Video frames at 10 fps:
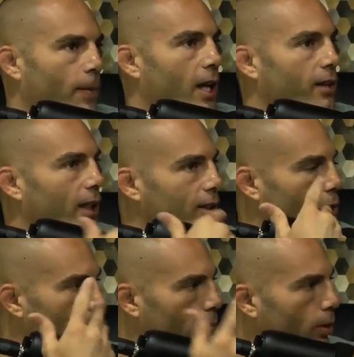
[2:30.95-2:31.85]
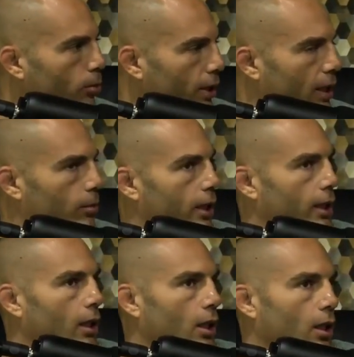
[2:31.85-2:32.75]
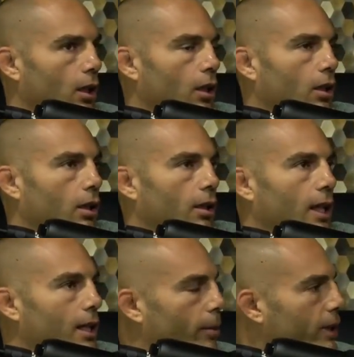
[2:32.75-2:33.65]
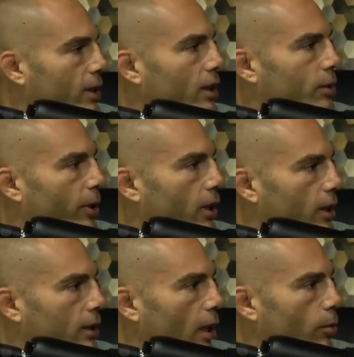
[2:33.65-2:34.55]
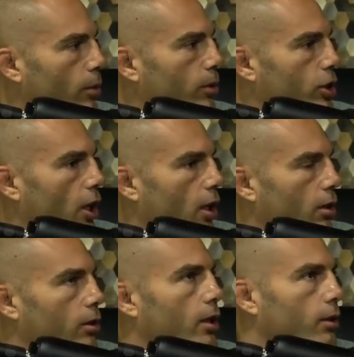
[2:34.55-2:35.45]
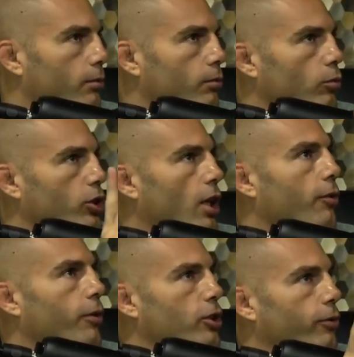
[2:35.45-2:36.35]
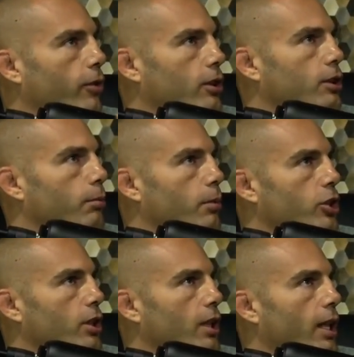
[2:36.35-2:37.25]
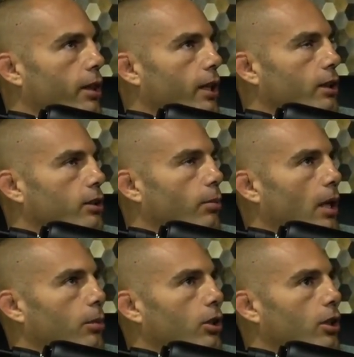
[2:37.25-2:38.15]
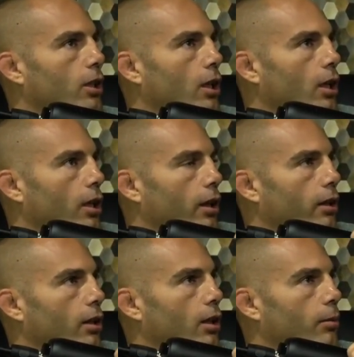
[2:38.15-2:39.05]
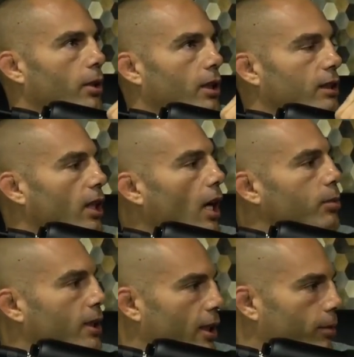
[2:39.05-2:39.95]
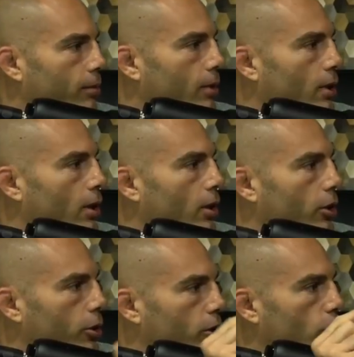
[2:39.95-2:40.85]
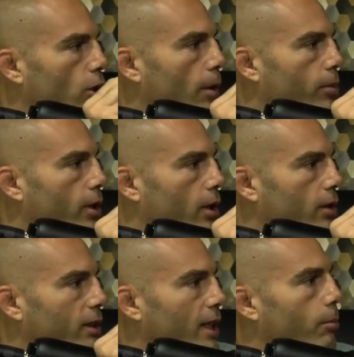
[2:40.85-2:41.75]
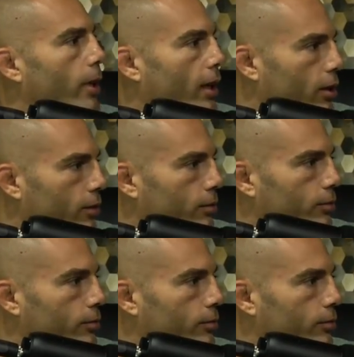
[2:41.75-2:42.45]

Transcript: And then I started remembering and I'm like, yeah, that makes sense because I remember John, uh, well, John Fitch first mentioned it, I think, to Bob Cook that American Top Team used to drop their team banner.